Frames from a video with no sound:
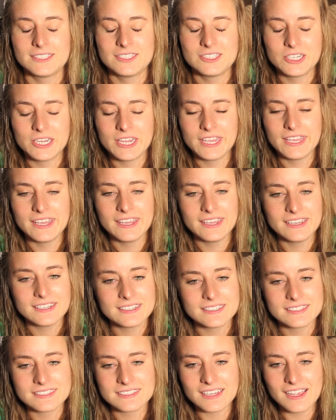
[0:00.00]

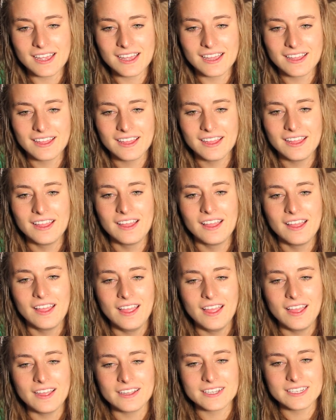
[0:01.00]
Jeez, I
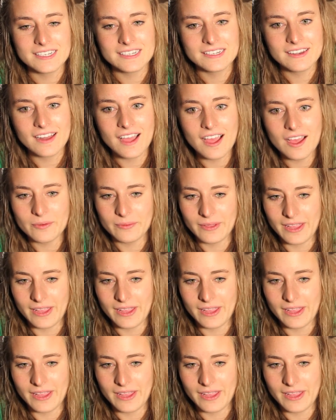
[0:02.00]
cannot